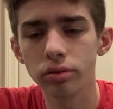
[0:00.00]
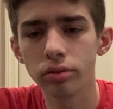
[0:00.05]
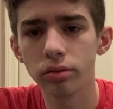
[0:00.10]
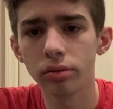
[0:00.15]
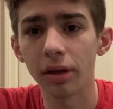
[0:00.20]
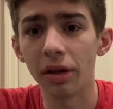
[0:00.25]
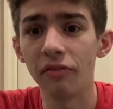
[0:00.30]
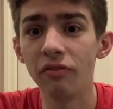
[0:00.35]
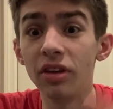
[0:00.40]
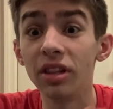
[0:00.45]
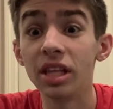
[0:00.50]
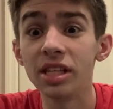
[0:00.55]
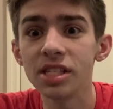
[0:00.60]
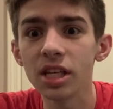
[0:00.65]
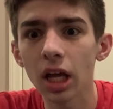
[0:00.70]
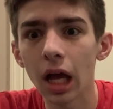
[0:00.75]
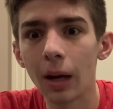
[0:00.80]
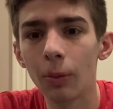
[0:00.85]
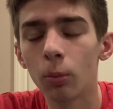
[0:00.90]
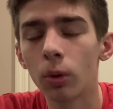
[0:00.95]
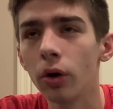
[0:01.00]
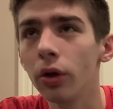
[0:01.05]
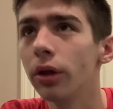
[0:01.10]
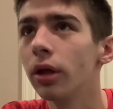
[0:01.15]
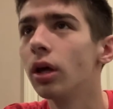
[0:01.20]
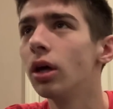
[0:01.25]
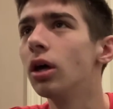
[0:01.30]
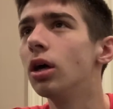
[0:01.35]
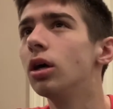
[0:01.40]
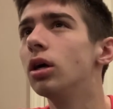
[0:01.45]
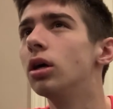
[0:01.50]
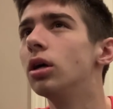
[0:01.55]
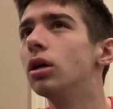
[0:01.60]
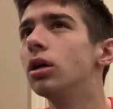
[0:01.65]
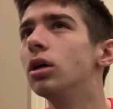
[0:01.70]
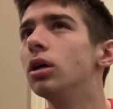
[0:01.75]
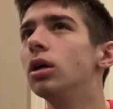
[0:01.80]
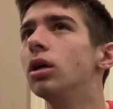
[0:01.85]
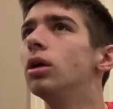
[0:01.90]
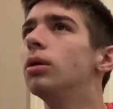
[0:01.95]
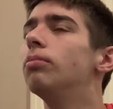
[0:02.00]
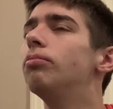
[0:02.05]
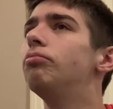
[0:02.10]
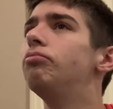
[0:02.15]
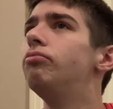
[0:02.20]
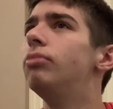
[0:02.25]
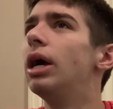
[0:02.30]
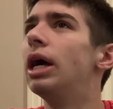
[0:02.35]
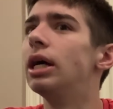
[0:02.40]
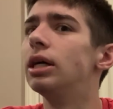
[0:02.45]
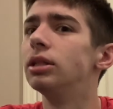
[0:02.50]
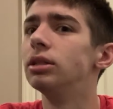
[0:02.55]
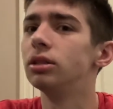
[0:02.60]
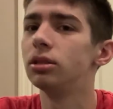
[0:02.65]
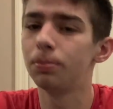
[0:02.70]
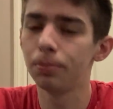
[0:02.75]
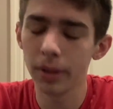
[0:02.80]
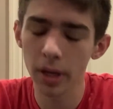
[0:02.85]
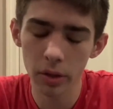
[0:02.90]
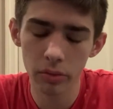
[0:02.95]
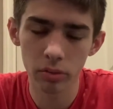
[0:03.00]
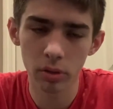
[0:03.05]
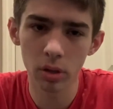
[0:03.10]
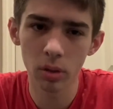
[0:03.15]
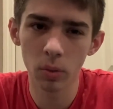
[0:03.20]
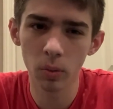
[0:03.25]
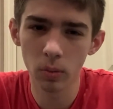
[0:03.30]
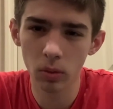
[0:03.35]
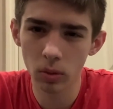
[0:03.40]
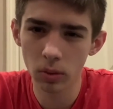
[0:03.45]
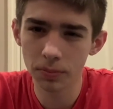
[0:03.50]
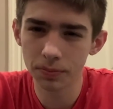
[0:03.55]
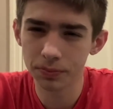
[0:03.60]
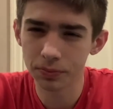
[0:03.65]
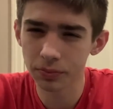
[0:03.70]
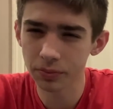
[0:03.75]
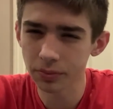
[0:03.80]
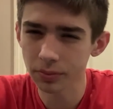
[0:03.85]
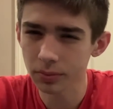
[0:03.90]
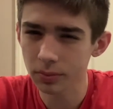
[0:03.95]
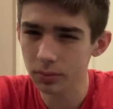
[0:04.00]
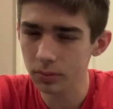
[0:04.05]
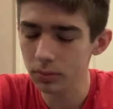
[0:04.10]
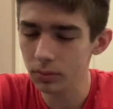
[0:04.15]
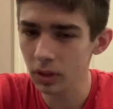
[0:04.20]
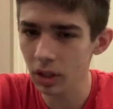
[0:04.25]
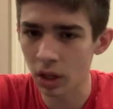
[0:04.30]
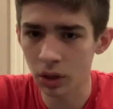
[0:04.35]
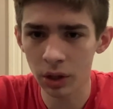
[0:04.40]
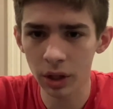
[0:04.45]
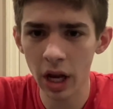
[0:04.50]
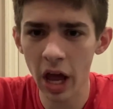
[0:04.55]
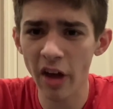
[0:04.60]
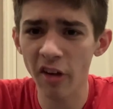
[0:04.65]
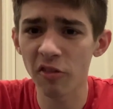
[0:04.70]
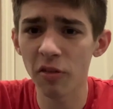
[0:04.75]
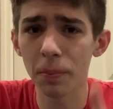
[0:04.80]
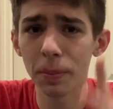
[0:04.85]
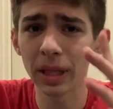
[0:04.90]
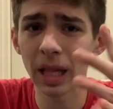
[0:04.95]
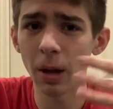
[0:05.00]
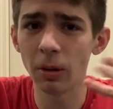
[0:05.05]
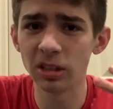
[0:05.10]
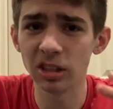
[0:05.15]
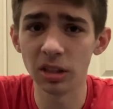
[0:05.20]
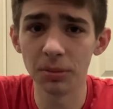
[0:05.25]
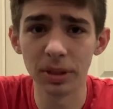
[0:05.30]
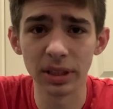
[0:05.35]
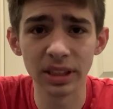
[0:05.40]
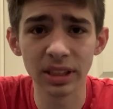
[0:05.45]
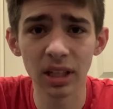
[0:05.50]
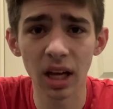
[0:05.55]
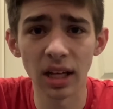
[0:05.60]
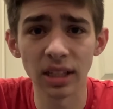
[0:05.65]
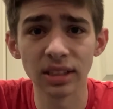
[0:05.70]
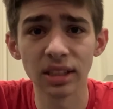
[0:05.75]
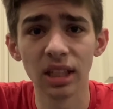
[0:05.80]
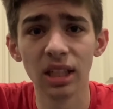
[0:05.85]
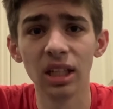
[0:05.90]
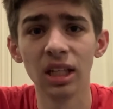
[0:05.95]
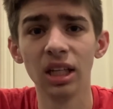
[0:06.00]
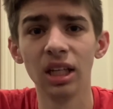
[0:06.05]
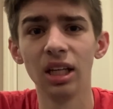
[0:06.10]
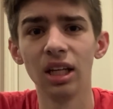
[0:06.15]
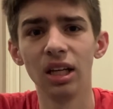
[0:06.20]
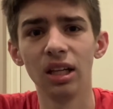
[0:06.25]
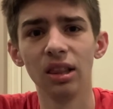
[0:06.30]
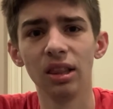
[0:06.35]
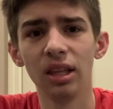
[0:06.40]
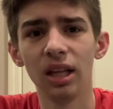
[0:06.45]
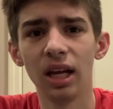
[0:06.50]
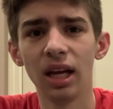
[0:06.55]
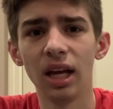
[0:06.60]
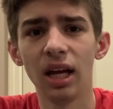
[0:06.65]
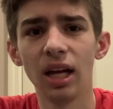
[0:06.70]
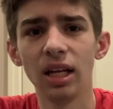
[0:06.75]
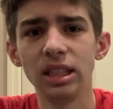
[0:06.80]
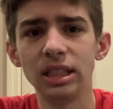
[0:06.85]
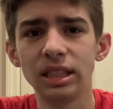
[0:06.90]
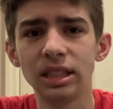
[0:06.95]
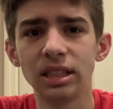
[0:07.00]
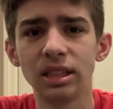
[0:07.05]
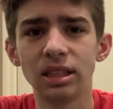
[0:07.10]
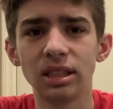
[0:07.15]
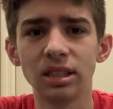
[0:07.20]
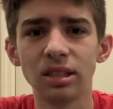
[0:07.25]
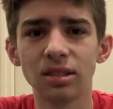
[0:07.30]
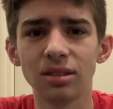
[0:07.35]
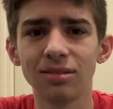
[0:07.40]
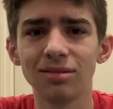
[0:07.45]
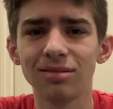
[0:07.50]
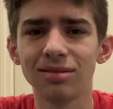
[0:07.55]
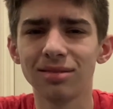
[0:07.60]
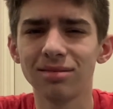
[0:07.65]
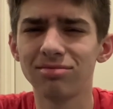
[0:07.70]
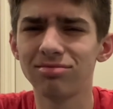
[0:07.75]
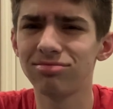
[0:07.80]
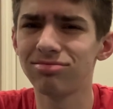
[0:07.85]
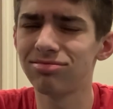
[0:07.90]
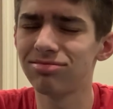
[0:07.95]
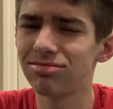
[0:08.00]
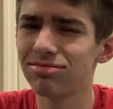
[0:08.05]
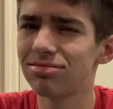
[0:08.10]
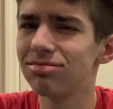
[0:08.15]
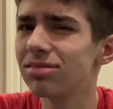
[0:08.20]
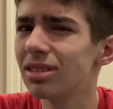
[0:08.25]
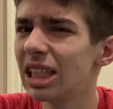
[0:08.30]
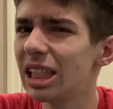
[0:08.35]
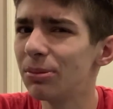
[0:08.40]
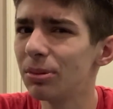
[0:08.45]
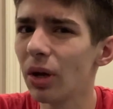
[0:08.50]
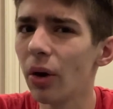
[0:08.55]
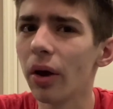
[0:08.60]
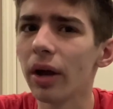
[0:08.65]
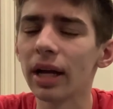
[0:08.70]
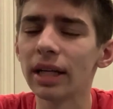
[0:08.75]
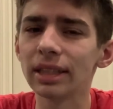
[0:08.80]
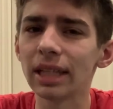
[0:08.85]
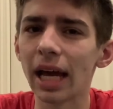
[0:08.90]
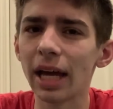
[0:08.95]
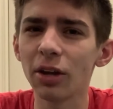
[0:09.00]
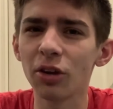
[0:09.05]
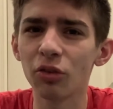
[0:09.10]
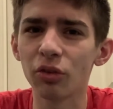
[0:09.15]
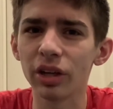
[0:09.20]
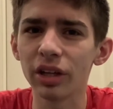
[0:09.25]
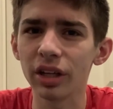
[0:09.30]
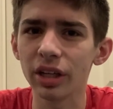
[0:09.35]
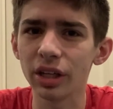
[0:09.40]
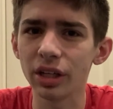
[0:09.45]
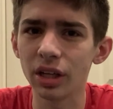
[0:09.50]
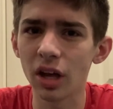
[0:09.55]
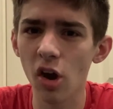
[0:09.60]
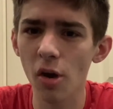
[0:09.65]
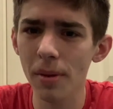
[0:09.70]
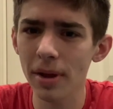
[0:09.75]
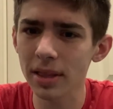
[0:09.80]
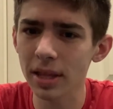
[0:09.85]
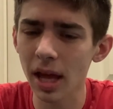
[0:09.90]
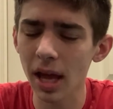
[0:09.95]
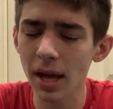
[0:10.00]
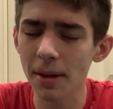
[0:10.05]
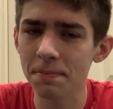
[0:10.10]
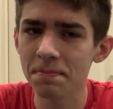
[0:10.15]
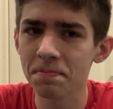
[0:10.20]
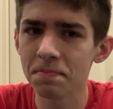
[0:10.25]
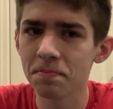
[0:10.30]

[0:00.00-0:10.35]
it fit the sitcom world, and Pietro didn't have it, but that was a little bit sus. Let's keep going because I don't really know about that.